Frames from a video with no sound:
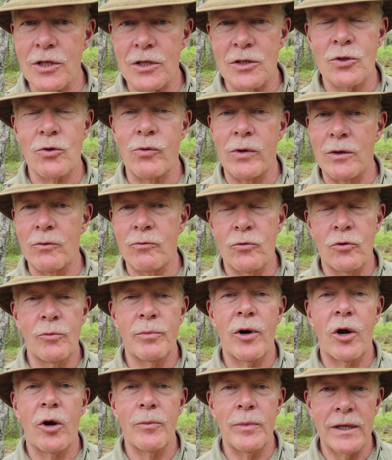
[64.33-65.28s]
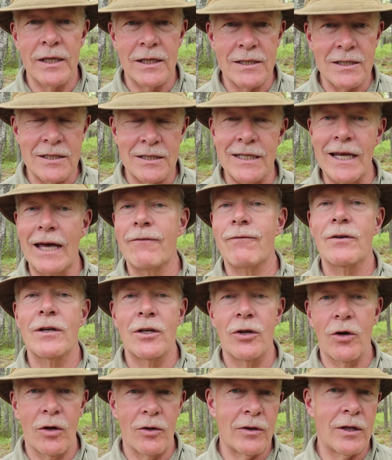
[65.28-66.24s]
just great. Rhubarb is
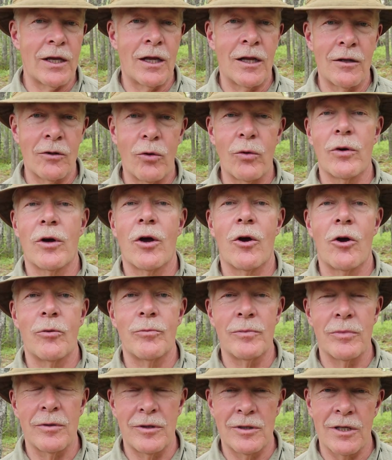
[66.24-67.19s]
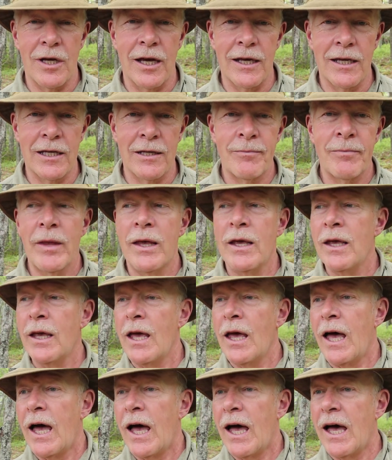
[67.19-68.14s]
definitely on that low carb diet.
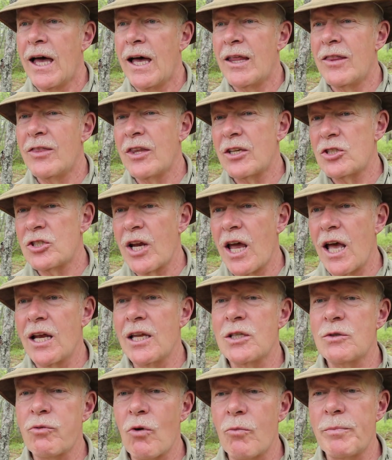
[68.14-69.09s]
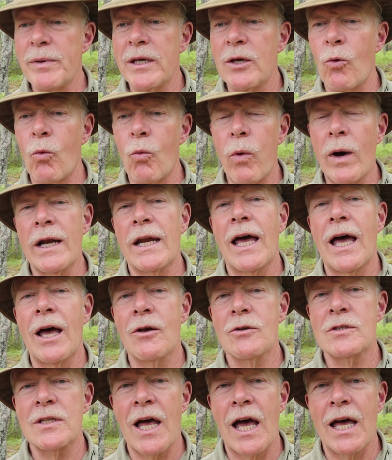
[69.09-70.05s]
Uh, the challenge will be what
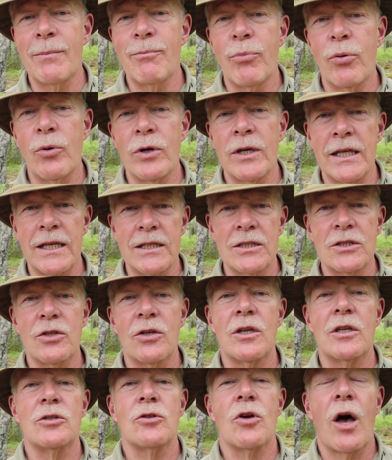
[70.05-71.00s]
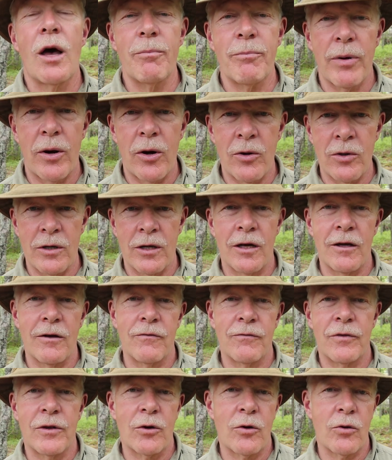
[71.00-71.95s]
else I put into the top part
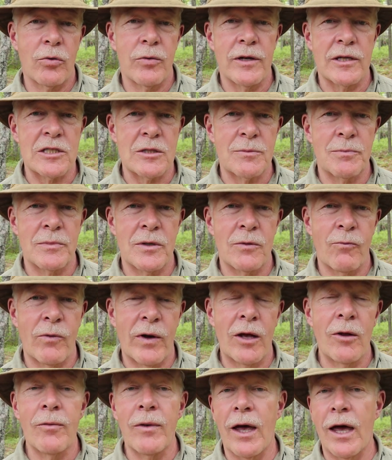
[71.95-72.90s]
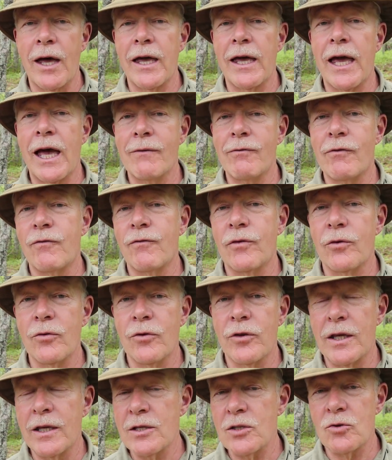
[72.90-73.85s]
of the crisp. Well, I have a
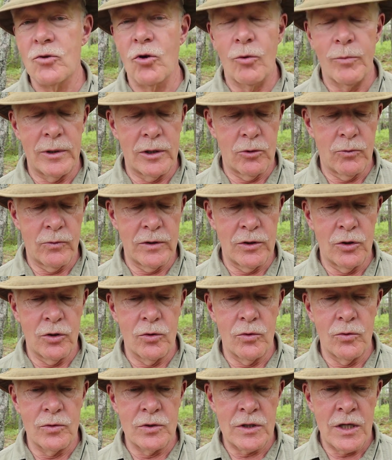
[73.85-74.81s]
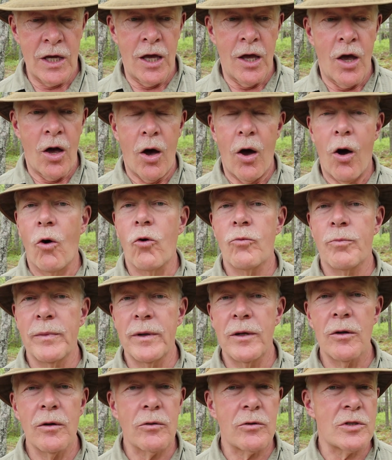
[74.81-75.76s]
few things. Normally you would use
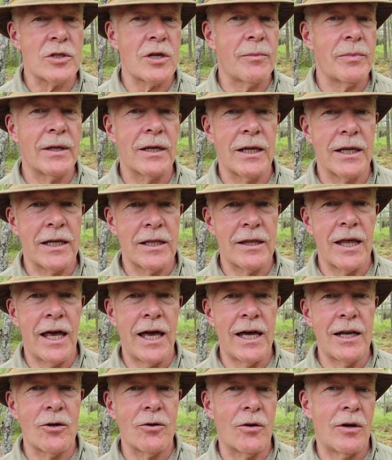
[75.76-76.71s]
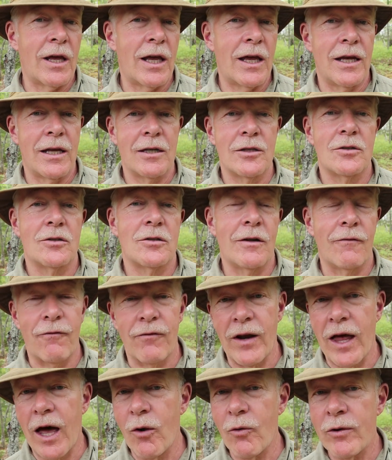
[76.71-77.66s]
oatmeal or something like that, or, and, and
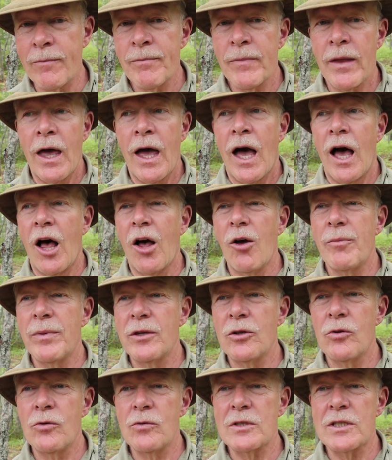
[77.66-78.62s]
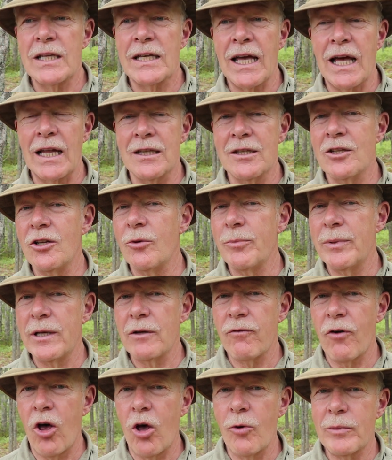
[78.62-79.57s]
flour. I'll be using a little
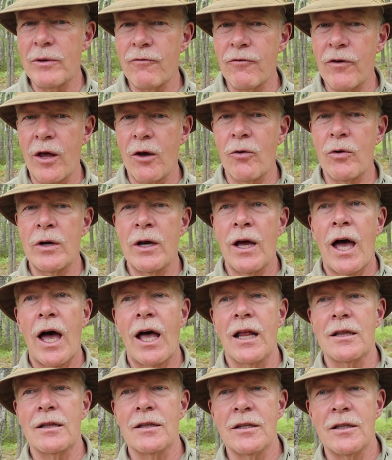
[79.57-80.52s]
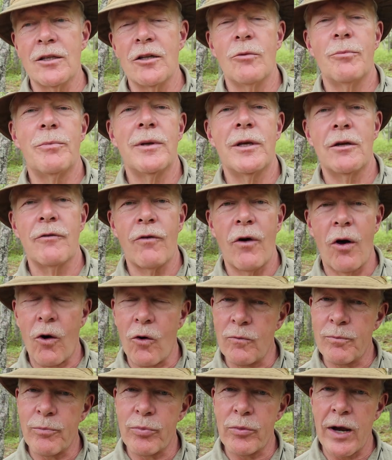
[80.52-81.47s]
bit of almond flour, a little bit of
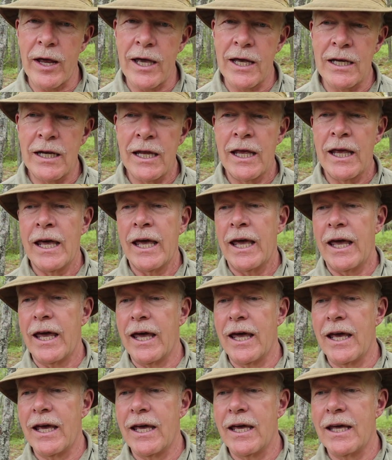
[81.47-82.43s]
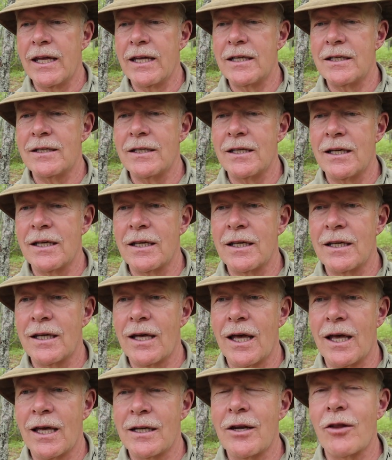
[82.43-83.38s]
oat bran, and uh,
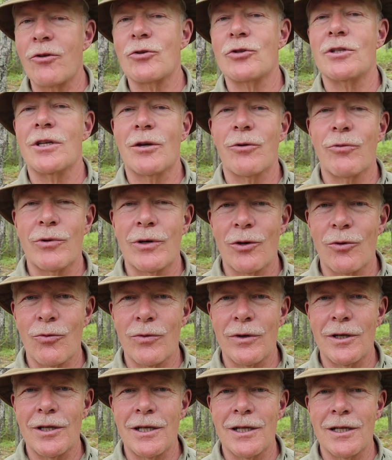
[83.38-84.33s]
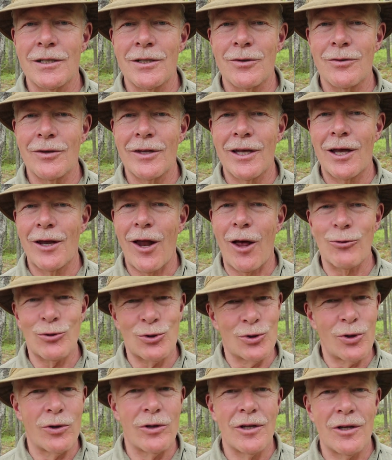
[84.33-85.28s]
another secret ingredient that I'll
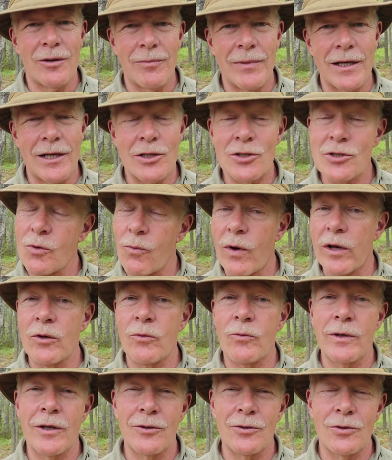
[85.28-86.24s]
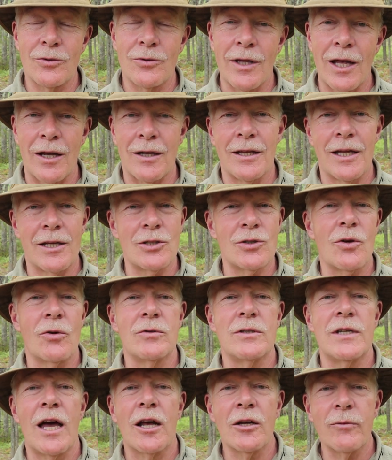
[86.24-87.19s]
show you in a minute. So why don't we do that? Let's
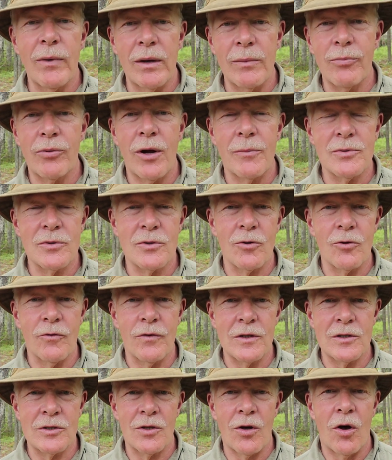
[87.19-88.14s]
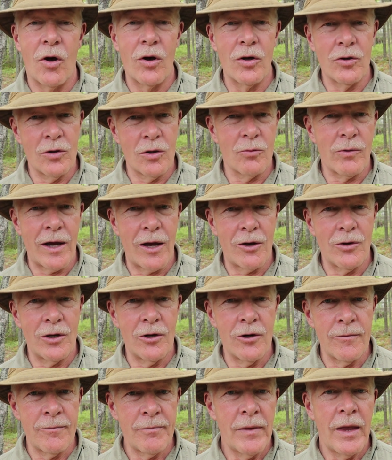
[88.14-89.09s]
go down to my prep surface on the ground
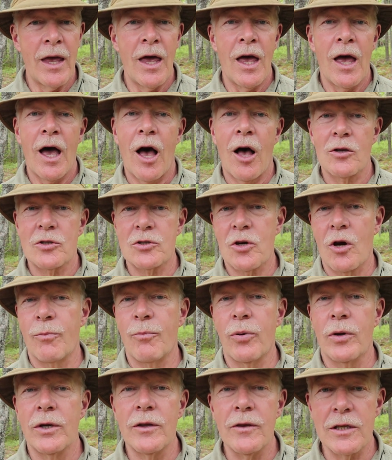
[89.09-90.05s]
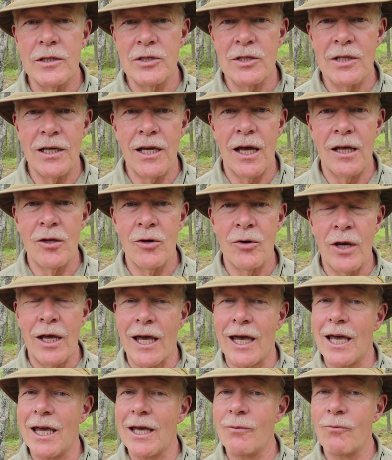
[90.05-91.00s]
here. I'll start putting this together,
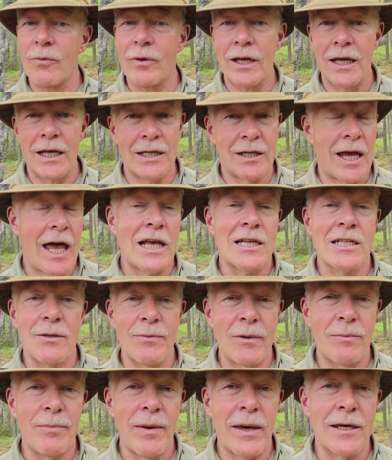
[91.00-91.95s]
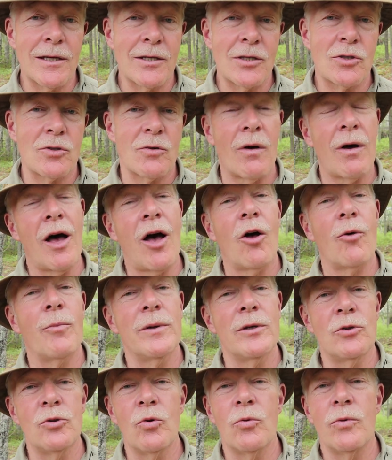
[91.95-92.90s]
and it has to be baked, so I'll
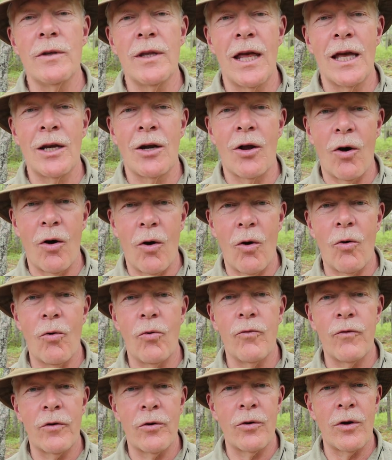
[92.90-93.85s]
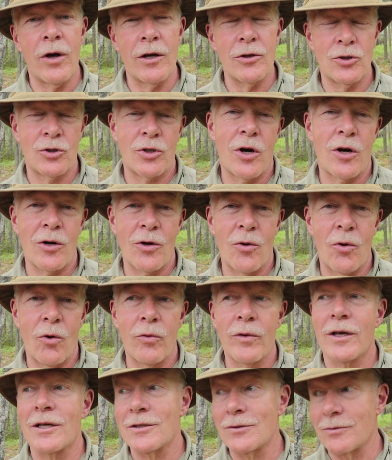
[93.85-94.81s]
be doing that over
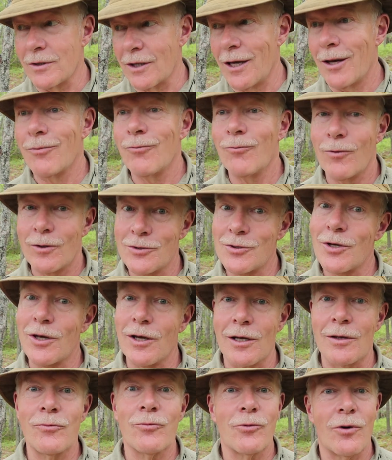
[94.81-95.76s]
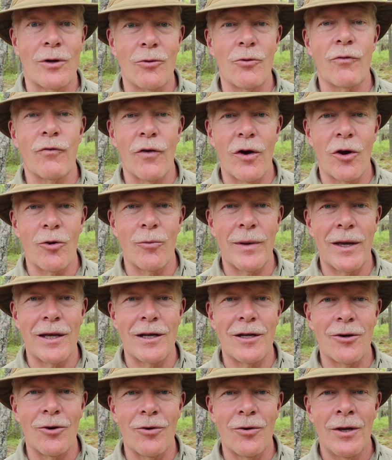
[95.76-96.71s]
charcoal because, yeah, once again, we're under a fire
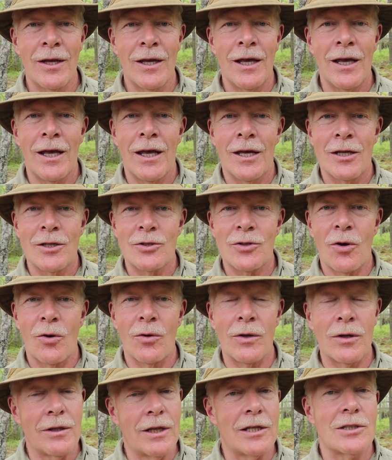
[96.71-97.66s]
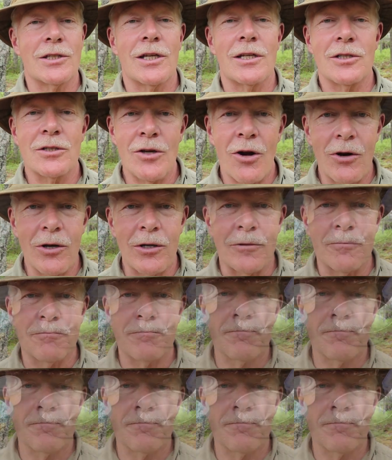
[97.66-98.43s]
ban here. So let's get started.